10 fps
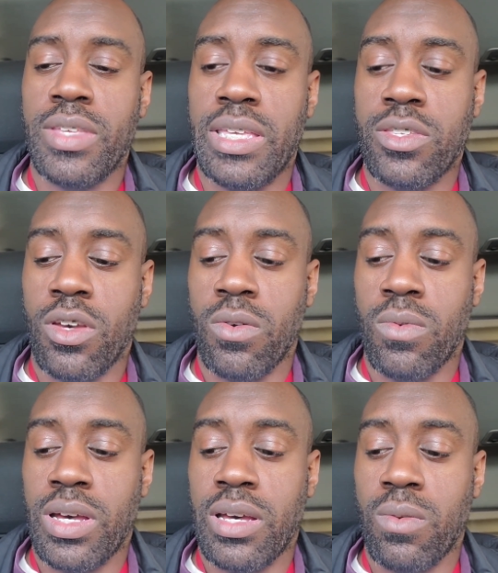And
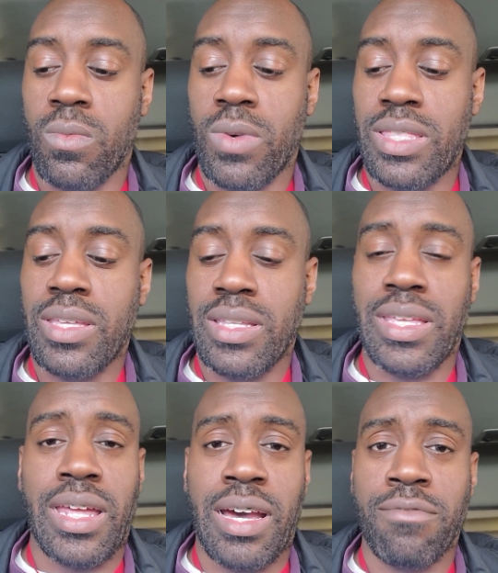so one thing
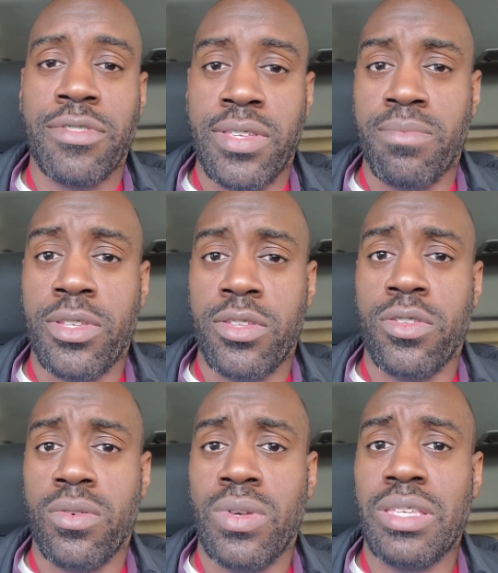that I've attempted to
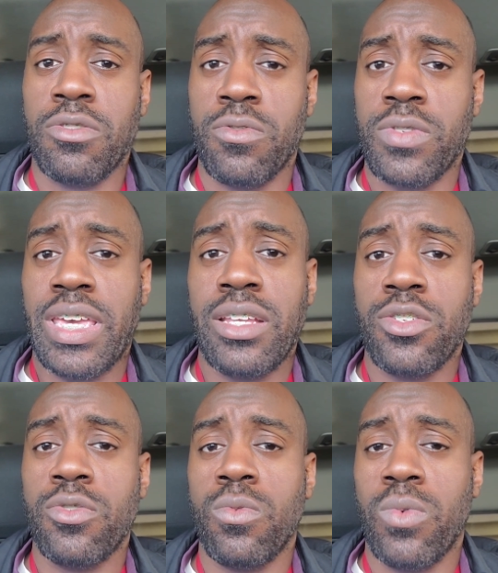do is to
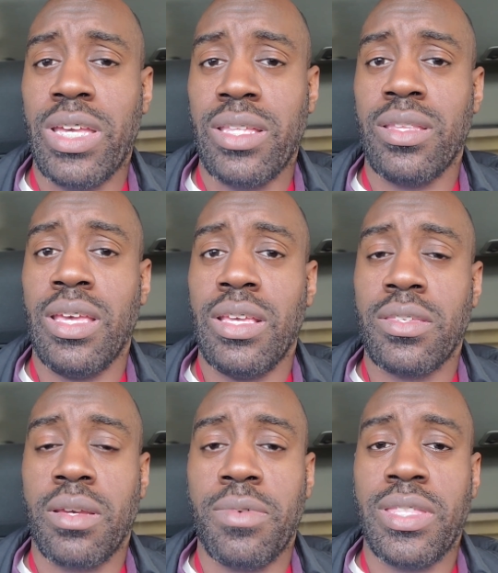schedule when
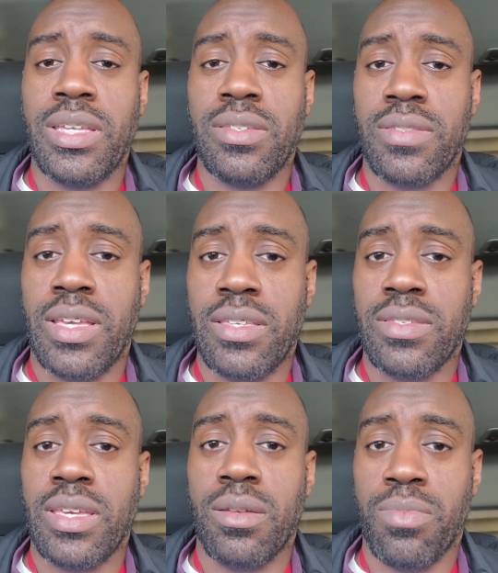some of these things
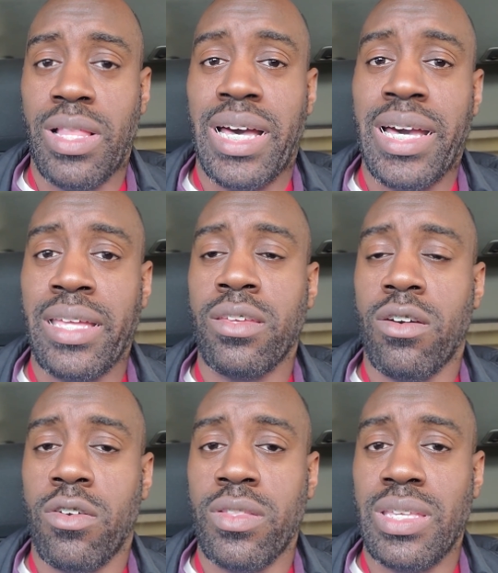get applied
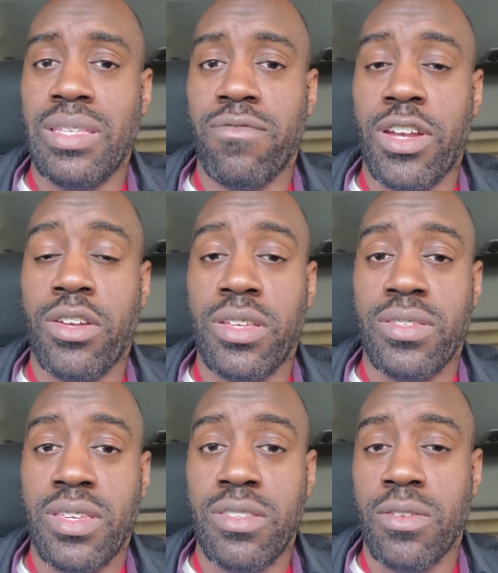on the various
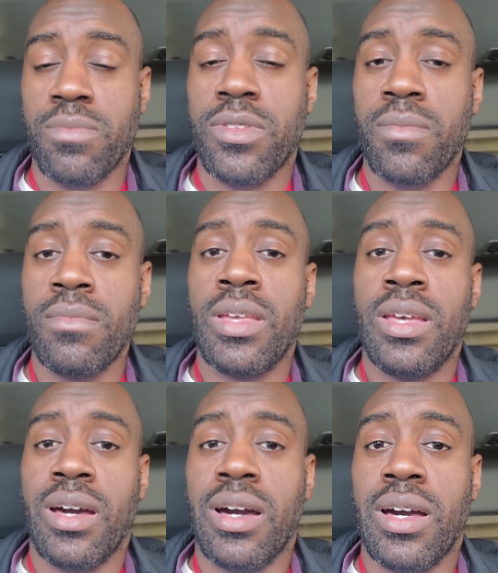systems.
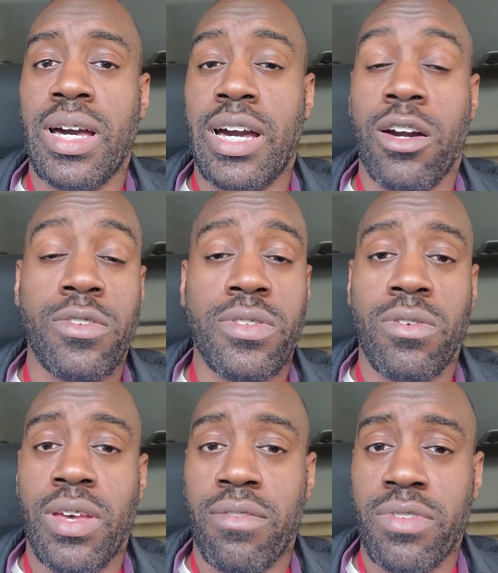I
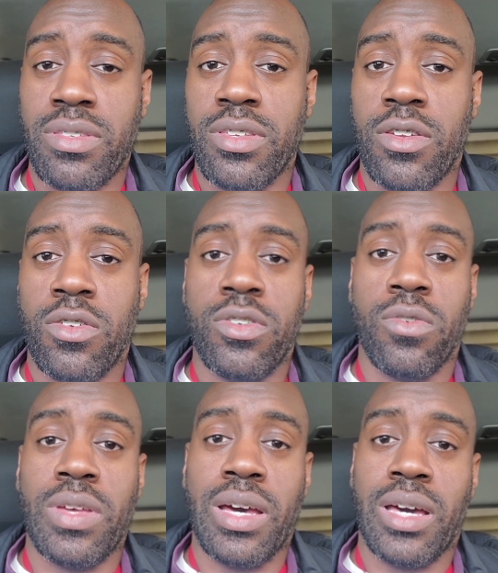also have considered
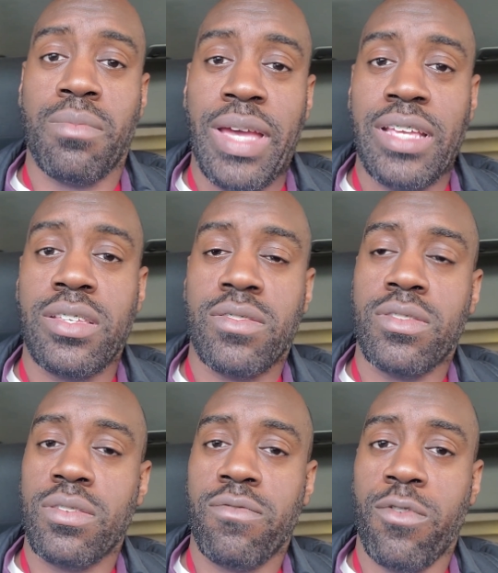doing
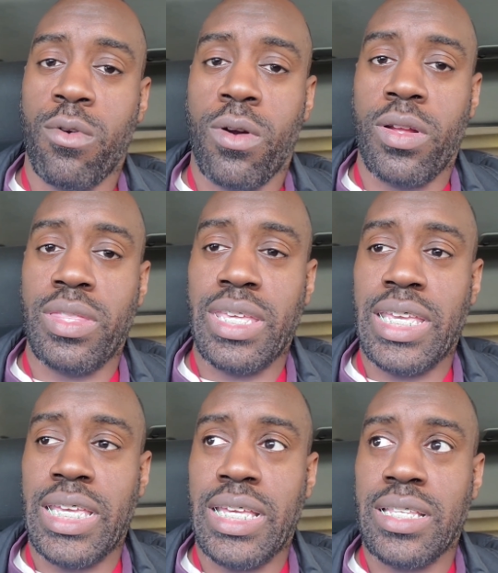automations for
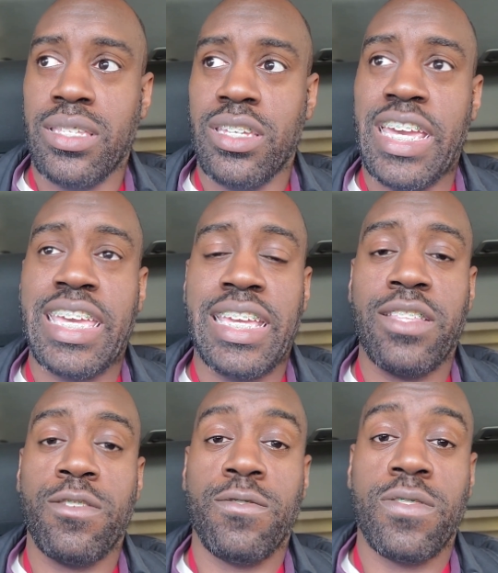the checking
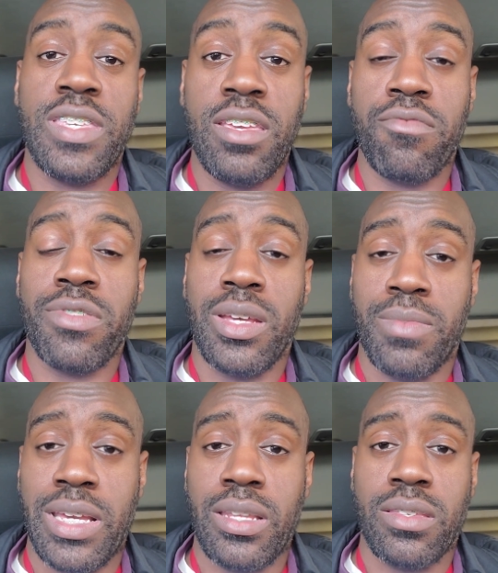to see if an
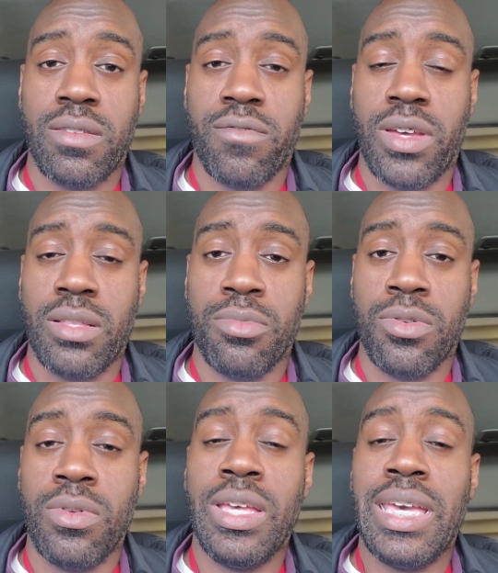update isn't
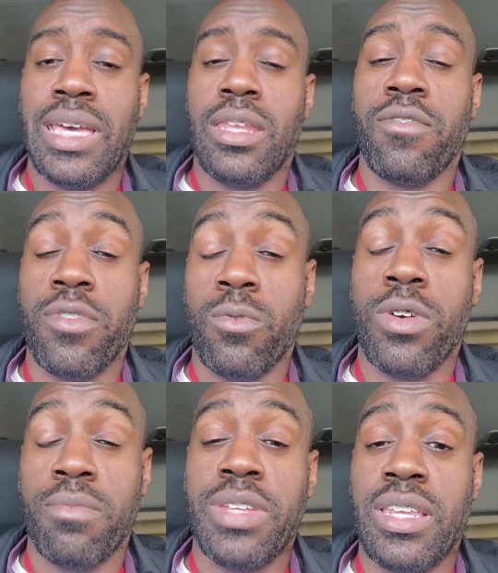available. And if an
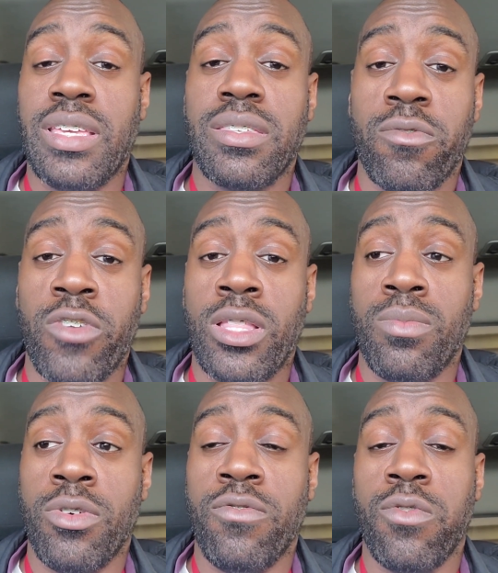update is
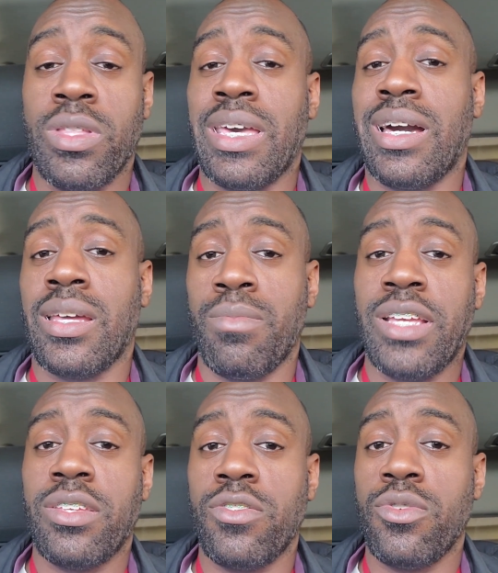available, for that
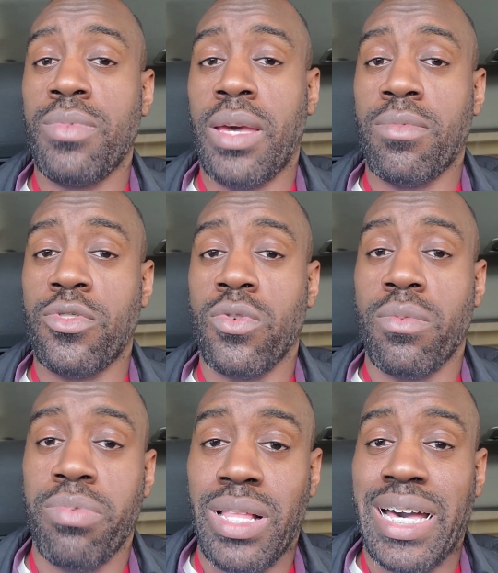automation to be able to
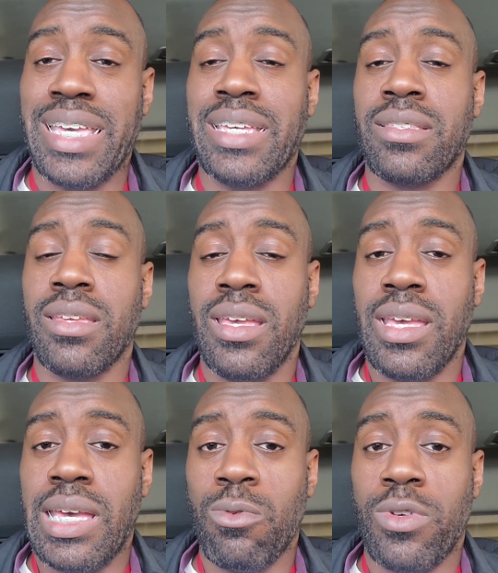apply it
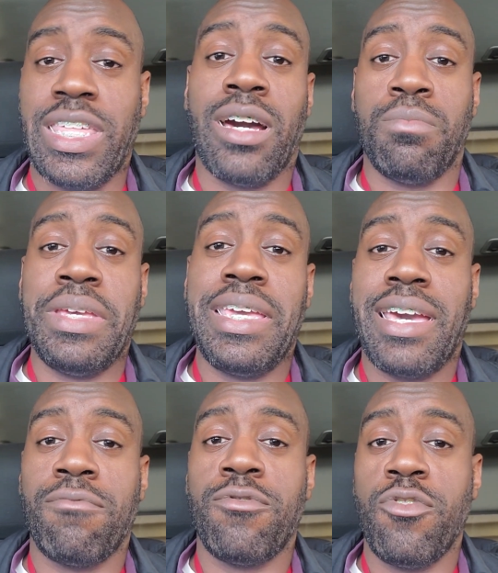without me
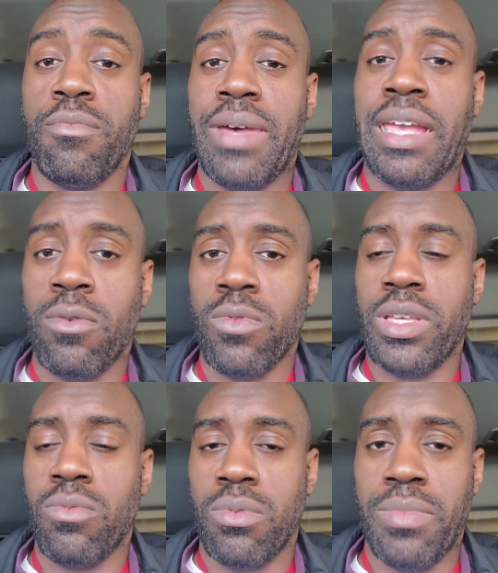having to
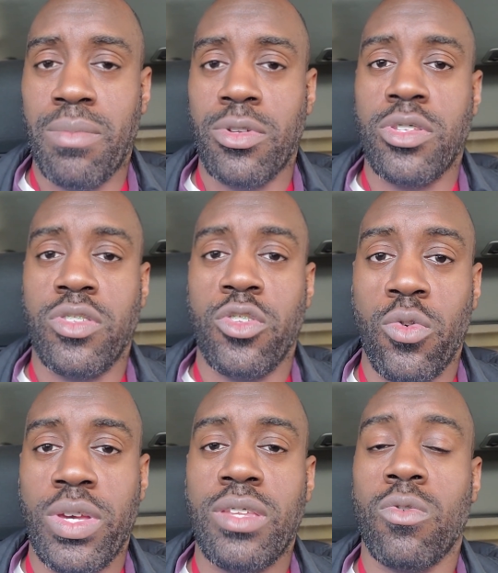manually remember to
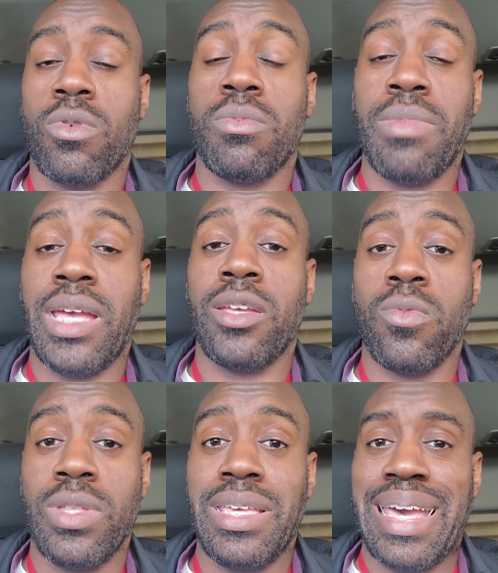do it or
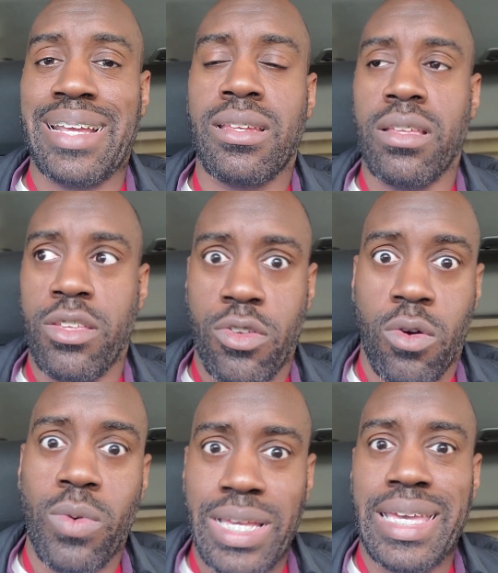manually actually
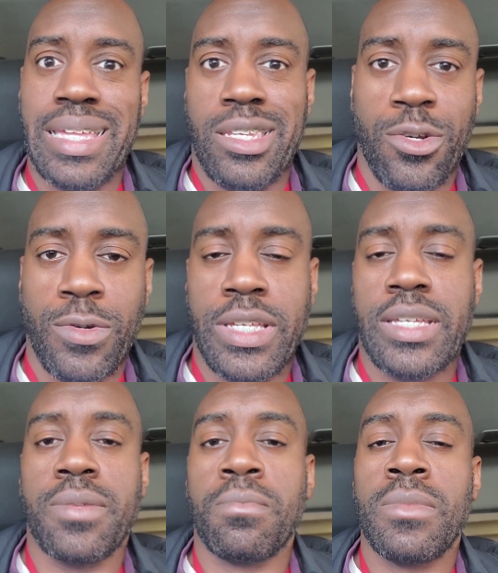going and doing it.